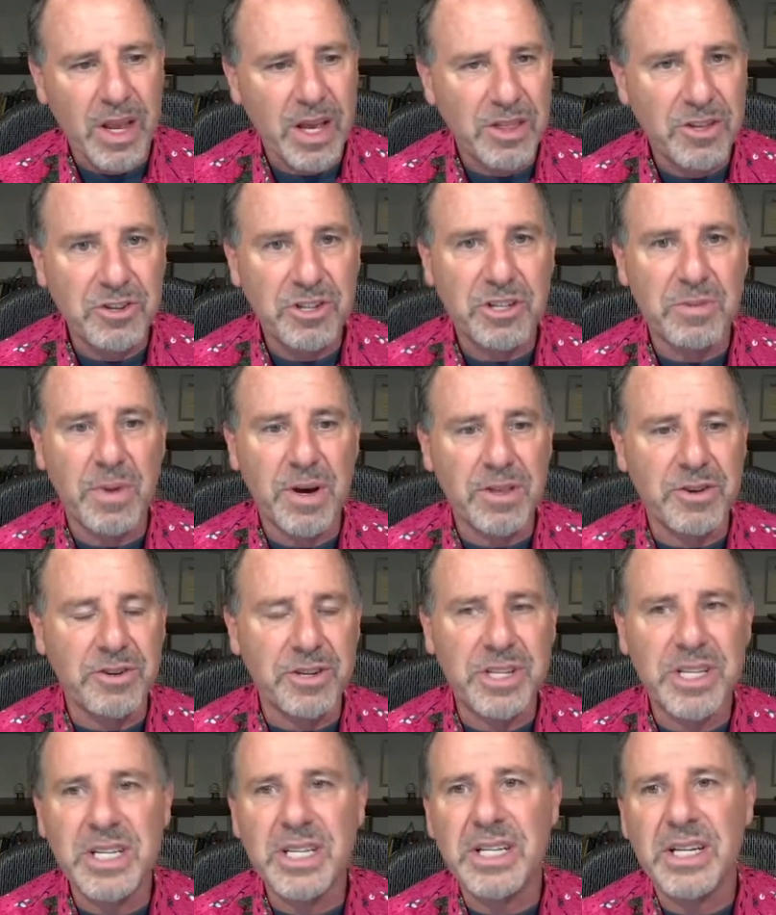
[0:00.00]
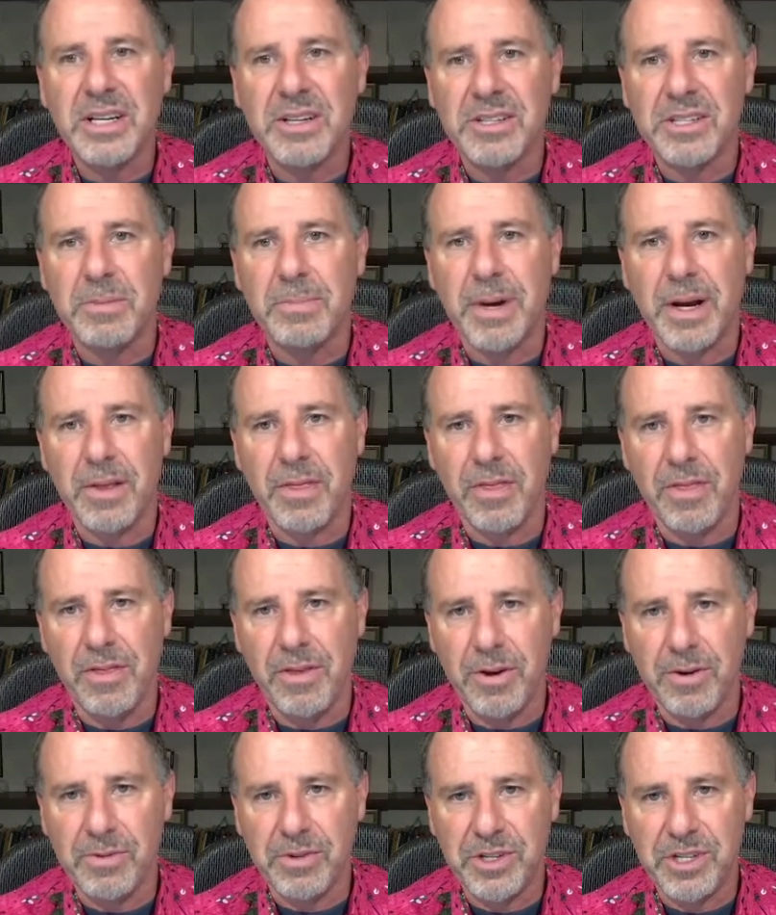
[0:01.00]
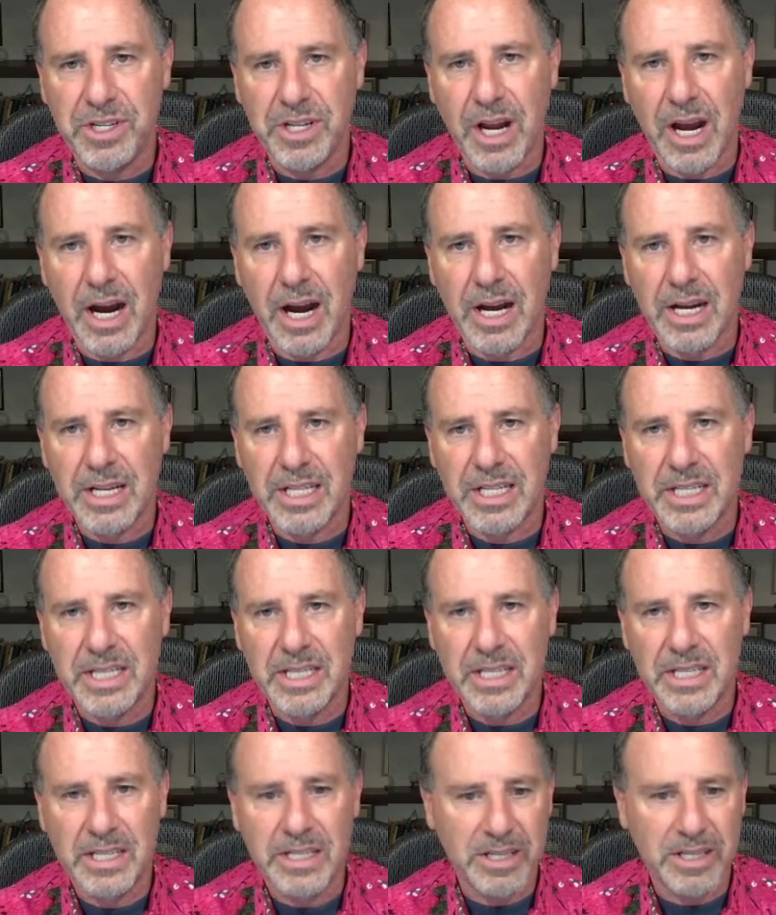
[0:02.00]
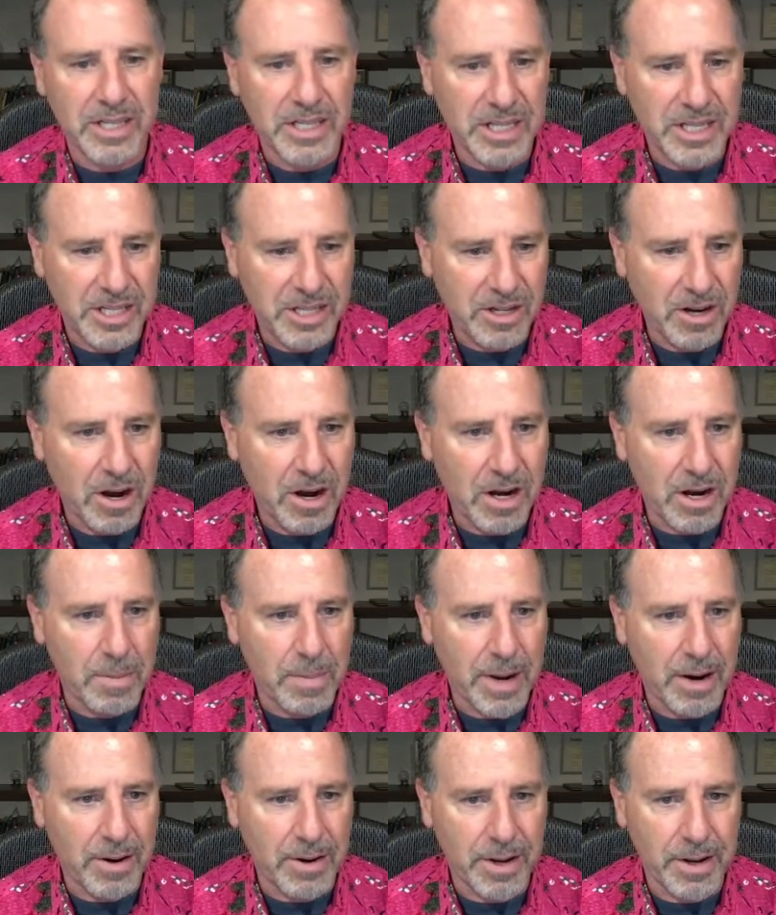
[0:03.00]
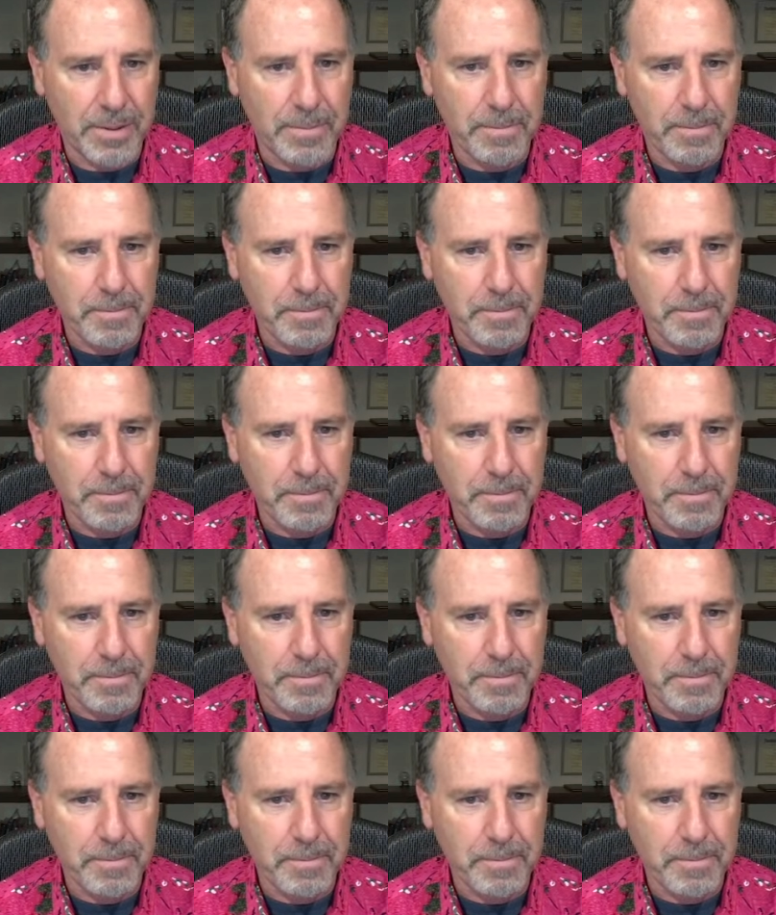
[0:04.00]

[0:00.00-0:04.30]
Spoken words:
There's some other details about those stocks. So let's talk about it.